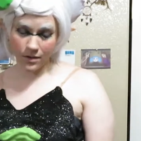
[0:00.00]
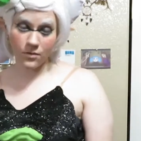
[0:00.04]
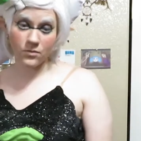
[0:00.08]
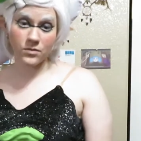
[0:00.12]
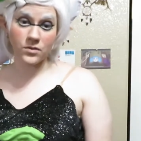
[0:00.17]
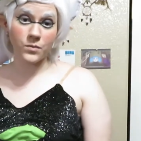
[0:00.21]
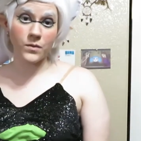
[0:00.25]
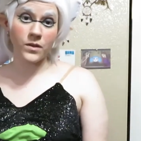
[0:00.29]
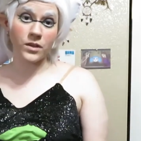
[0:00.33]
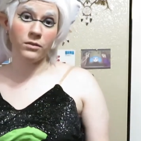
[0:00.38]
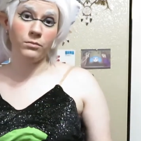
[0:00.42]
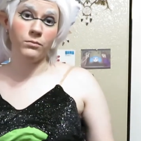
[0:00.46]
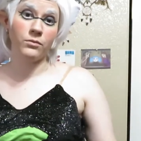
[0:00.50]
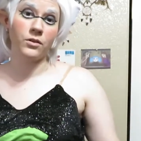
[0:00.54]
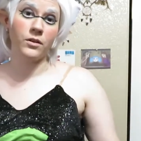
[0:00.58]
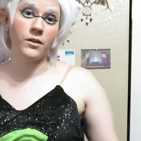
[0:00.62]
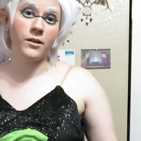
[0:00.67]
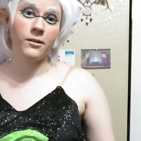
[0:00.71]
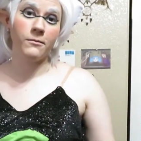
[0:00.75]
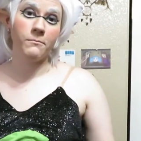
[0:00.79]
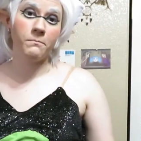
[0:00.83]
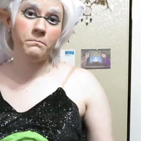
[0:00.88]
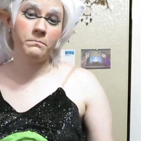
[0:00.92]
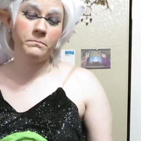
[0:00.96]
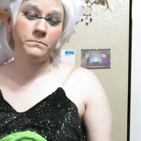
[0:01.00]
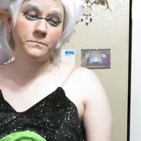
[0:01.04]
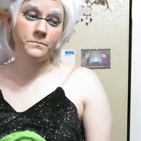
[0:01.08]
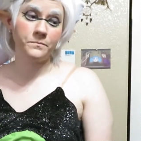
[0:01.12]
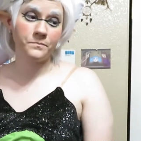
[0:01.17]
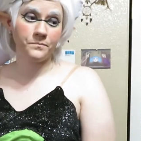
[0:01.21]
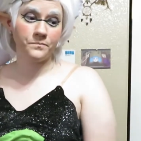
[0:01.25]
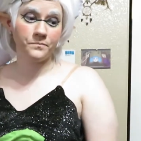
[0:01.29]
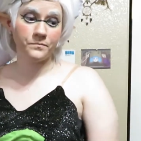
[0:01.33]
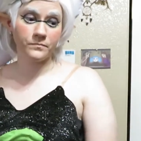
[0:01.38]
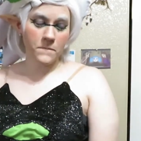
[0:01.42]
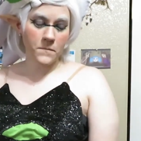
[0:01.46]
goes with Marie.
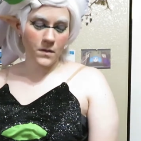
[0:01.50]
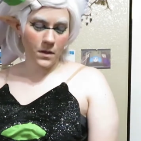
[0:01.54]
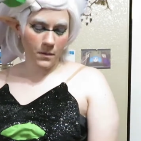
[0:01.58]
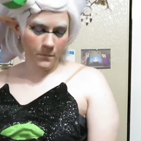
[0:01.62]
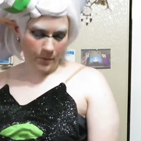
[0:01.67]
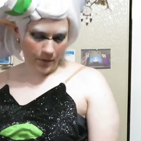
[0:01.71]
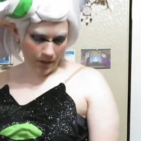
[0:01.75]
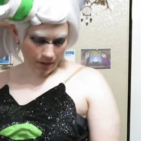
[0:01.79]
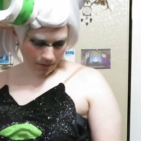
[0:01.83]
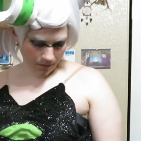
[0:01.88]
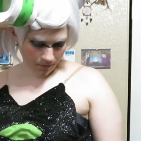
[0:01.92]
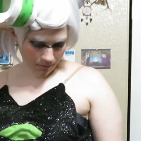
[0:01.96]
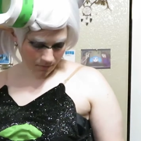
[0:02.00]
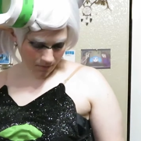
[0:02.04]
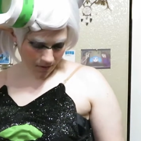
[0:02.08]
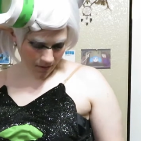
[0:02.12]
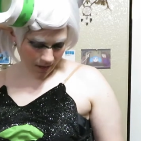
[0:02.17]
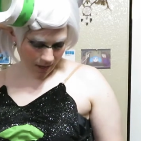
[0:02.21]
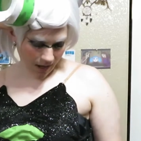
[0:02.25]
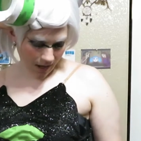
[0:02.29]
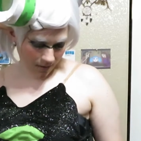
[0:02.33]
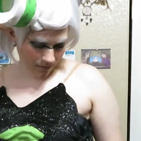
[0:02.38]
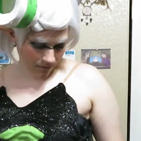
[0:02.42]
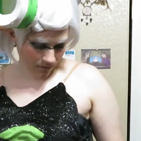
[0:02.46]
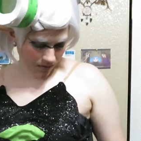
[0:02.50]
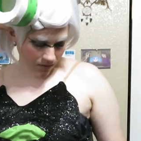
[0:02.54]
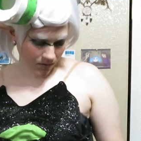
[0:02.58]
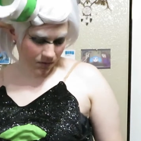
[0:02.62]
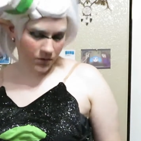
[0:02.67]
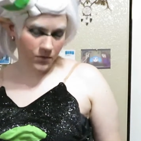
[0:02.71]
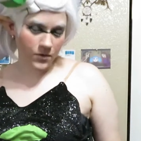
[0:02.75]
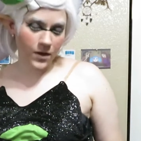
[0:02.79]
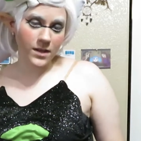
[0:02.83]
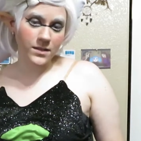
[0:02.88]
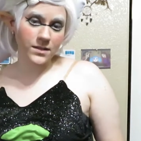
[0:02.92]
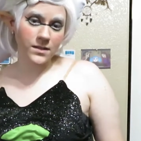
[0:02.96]
But this
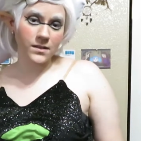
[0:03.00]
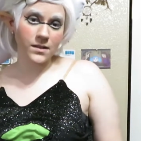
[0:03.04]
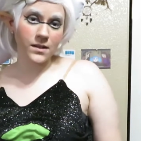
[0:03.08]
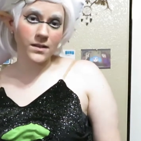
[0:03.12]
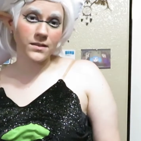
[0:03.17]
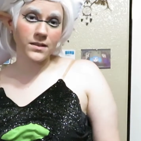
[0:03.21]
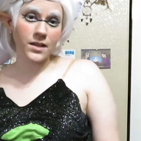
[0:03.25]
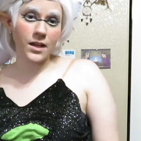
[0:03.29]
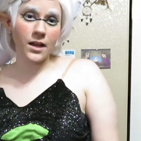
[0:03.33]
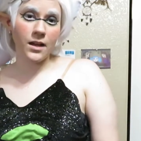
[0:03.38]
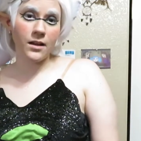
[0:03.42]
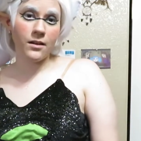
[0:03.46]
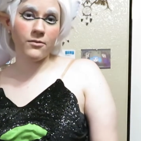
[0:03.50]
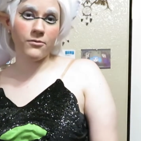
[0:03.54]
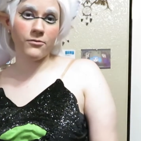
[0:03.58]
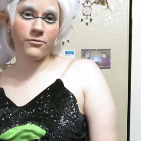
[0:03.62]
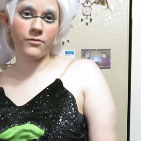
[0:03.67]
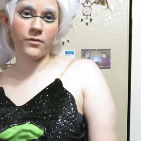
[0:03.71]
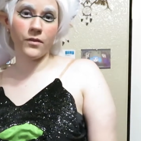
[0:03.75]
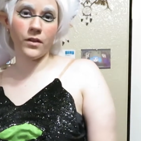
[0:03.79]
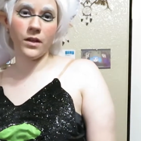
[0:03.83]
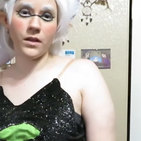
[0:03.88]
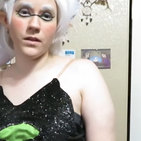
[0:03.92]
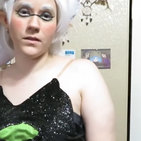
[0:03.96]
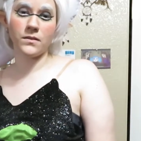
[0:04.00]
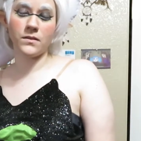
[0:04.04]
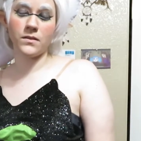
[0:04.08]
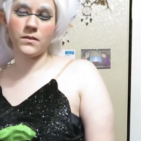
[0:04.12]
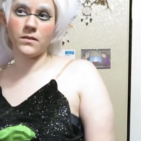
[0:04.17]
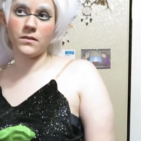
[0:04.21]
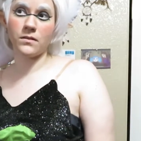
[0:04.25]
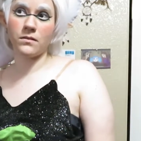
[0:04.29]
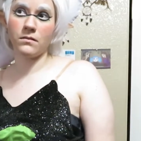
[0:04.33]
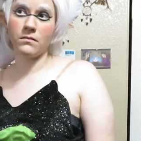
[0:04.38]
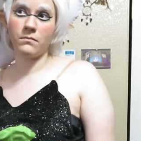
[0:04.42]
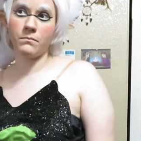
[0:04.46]
dress does have
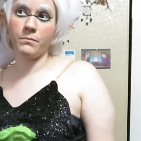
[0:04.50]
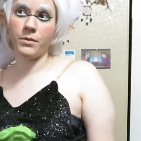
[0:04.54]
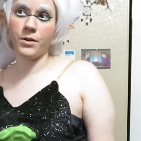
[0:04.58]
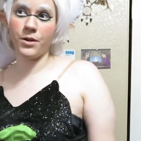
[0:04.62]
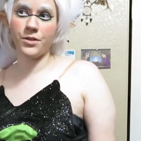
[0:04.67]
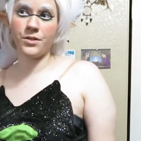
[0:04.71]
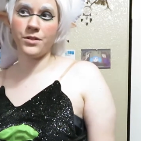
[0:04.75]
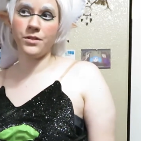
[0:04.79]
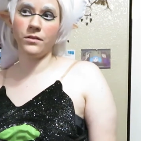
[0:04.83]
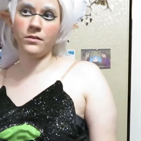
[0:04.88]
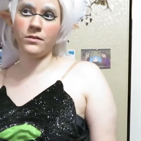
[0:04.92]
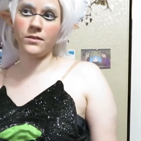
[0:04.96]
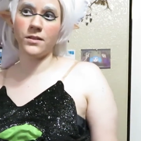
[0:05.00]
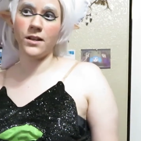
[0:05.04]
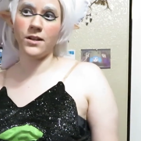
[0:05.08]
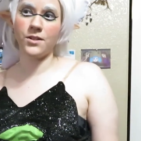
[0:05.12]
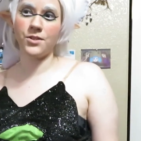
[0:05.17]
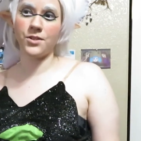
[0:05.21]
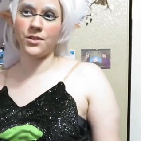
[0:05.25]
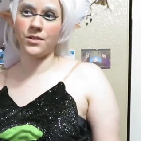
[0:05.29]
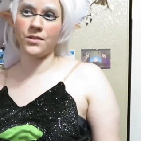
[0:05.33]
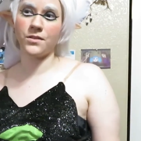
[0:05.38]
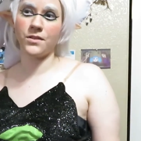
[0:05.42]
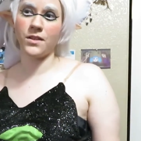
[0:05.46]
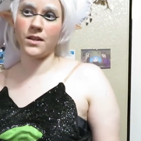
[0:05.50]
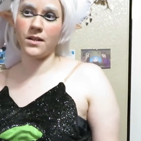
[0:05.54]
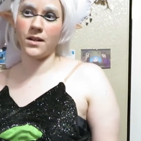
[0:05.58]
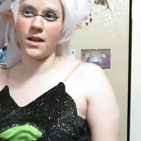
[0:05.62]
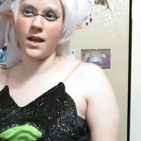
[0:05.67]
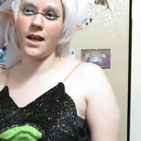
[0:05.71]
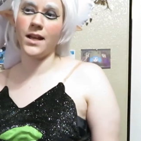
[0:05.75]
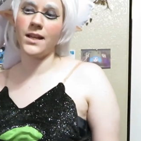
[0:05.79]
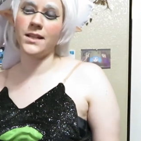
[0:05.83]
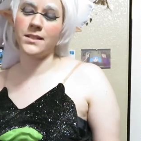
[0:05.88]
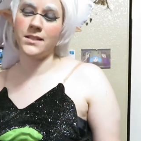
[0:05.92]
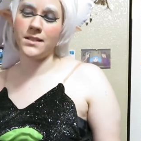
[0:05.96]
its personal touches that
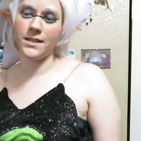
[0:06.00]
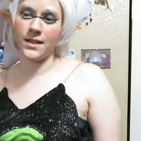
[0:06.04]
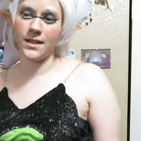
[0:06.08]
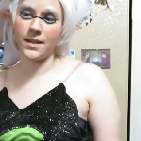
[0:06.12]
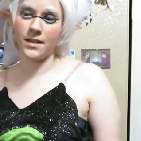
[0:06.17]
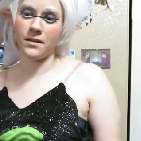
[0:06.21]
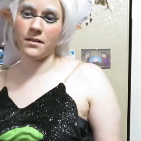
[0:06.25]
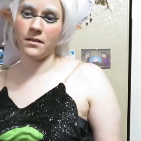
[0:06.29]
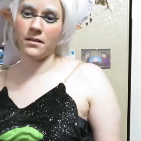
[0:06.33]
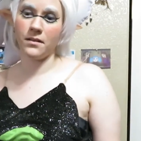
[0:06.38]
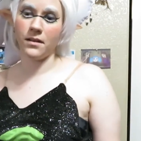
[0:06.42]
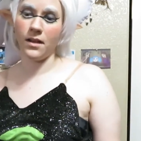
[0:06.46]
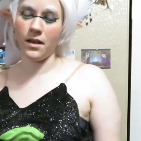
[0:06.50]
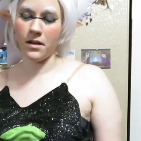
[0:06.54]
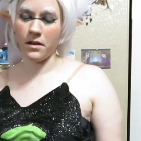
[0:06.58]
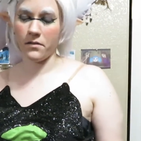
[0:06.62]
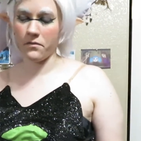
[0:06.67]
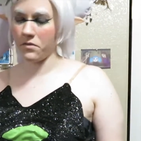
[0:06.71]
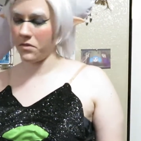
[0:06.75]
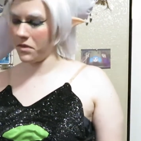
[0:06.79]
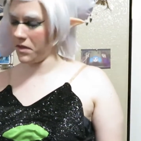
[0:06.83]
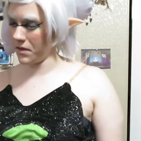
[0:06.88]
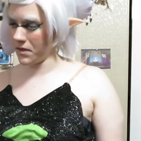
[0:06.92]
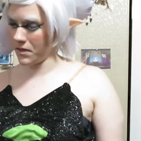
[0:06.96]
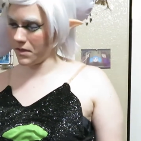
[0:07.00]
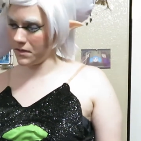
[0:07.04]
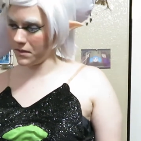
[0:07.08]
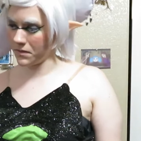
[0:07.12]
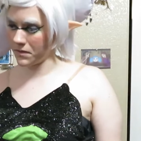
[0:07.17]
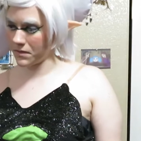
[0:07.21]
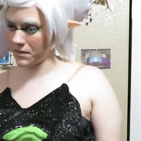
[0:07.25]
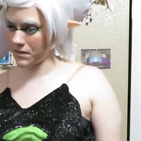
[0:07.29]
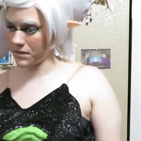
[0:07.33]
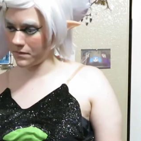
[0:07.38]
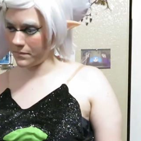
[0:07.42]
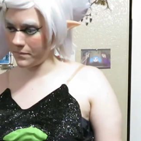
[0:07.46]
I did and everything
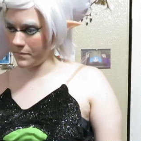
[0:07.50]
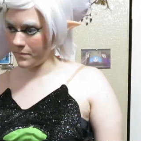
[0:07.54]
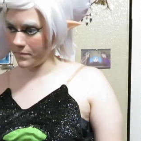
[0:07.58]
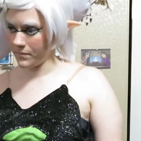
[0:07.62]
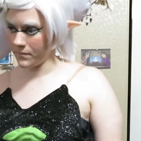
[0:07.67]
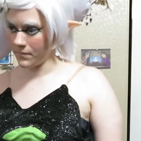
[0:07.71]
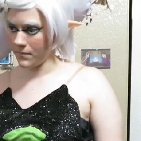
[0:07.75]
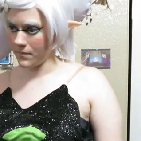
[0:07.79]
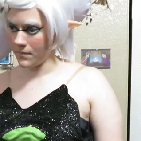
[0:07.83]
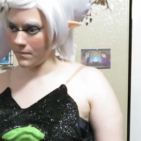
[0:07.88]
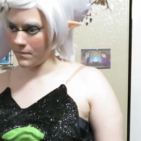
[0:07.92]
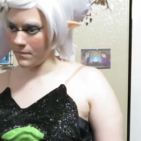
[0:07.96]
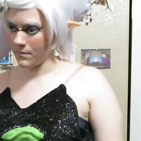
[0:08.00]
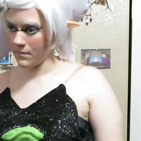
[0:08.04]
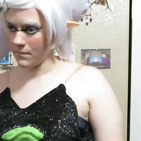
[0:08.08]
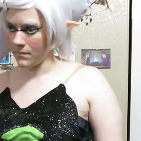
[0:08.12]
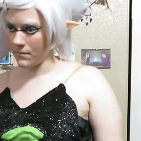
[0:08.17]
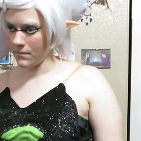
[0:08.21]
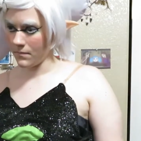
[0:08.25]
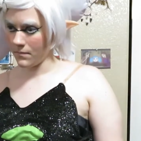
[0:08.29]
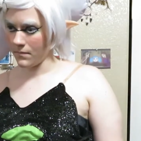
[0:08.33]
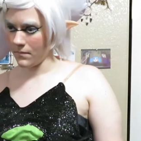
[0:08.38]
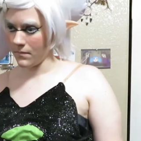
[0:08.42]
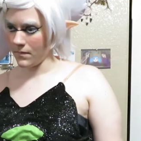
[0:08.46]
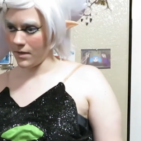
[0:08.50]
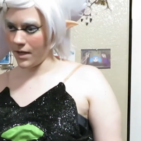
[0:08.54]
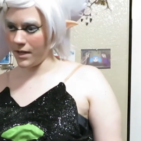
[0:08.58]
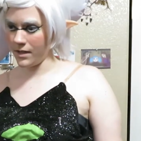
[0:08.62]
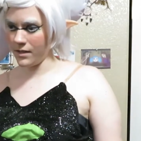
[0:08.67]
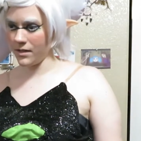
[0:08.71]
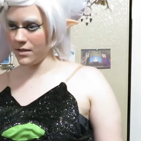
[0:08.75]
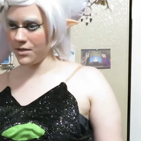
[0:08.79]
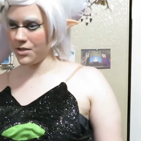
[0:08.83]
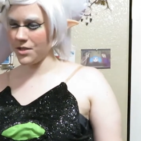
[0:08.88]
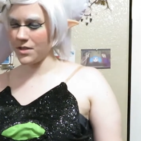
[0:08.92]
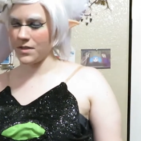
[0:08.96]
else.
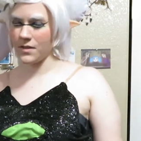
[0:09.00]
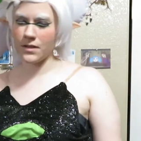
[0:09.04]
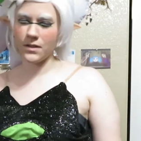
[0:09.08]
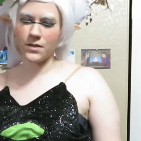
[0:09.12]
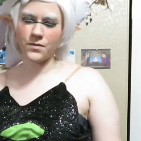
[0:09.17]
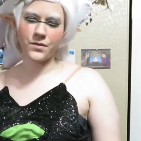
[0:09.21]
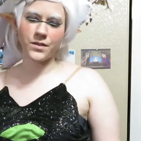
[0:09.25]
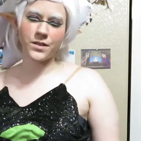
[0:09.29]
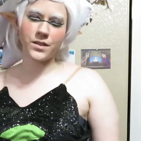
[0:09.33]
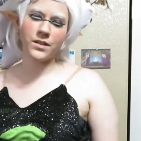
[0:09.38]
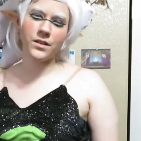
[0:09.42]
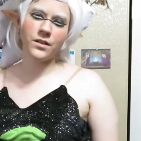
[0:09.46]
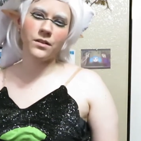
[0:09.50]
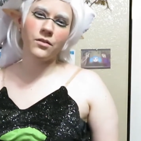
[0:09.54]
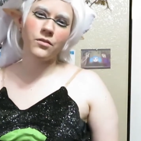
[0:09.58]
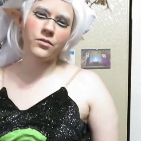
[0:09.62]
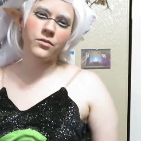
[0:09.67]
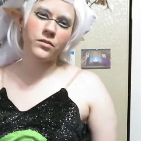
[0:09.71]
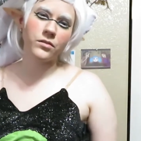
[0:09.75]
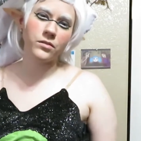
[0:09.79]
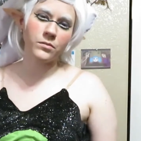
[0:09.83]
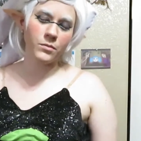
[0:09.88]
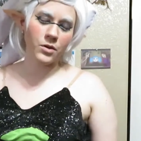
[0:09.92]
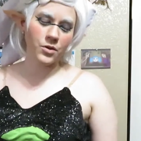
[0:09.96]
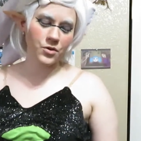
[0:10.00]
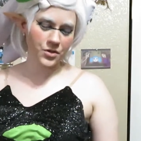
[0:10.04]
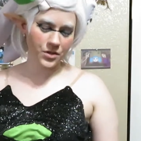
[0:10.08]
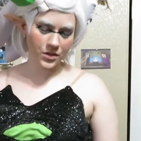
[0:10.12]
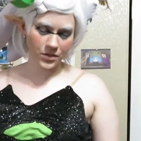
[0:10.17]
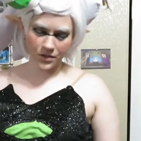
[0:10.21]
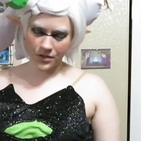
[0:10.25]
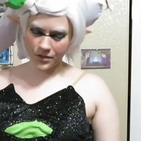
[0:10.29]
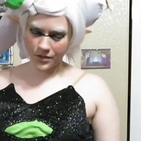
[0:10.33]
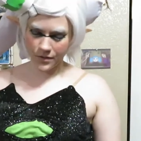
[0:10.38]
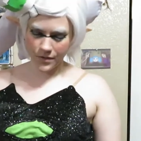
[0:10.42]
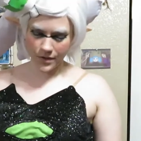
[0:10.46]
And it's just interesting to go through the
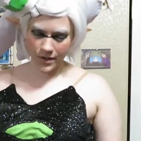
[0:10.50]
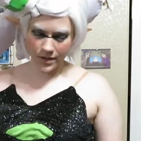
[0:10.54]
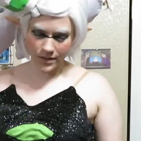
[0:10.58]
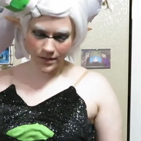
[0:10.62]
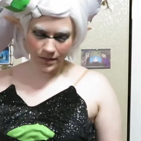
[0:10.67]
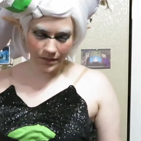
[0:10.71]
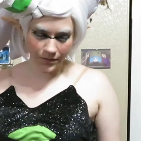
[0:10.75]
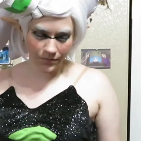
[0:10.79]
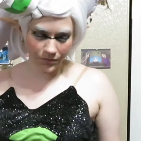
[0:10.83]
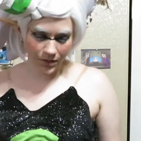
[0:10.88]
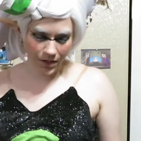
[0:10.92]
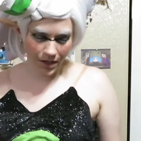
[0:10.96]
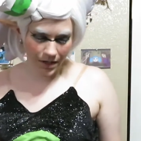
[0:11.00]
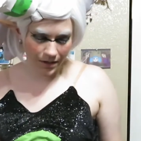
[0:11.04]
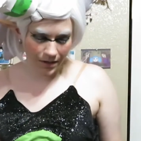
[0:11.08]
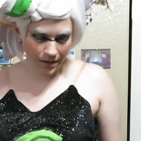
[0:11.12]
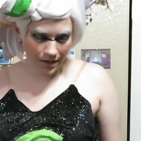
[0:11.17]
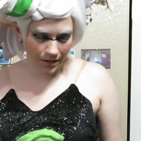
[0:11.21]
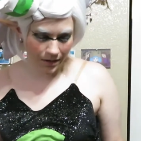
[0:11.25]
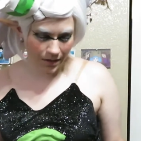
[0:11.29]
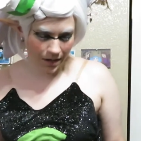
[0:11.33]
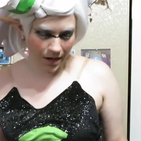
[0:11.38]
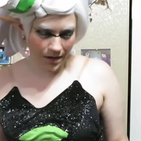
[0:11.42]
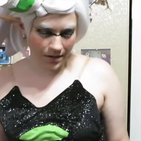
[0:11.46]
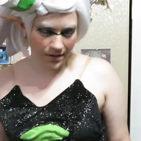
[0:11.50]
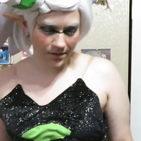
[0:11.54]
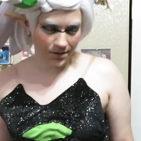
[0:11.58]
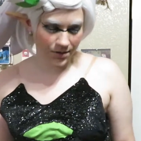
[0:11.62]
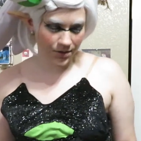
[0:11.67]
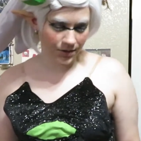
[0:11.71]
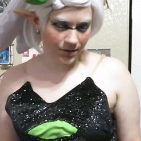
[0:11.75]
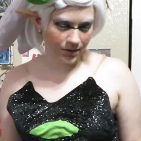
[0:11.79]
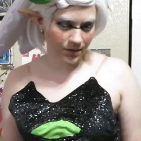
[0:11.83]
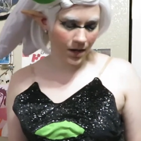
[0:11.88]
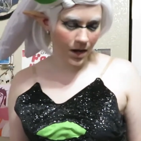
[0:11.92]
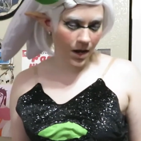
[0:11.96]
motions, the creativity that kind of
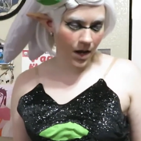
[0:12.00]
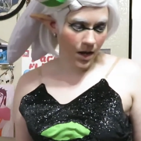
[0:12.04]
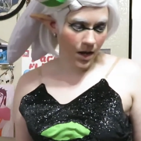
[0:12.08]
just